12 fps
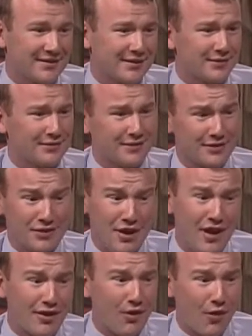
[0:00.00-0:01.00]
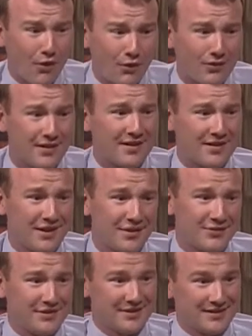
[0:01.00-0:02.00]
There are not a whole lot of
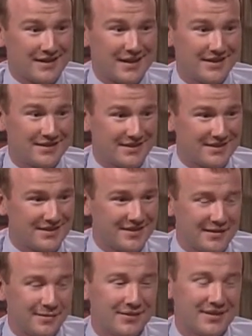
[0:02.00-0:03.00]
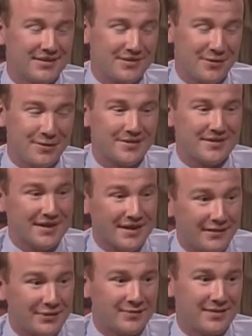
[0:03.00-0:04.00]
contraindications to implants, so almost
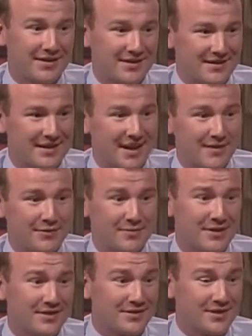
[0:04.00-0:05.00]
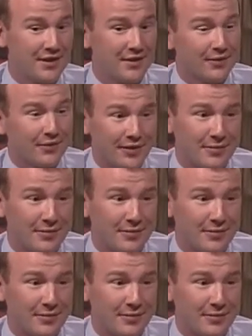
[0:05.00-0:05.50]
everybody can have them, but it's really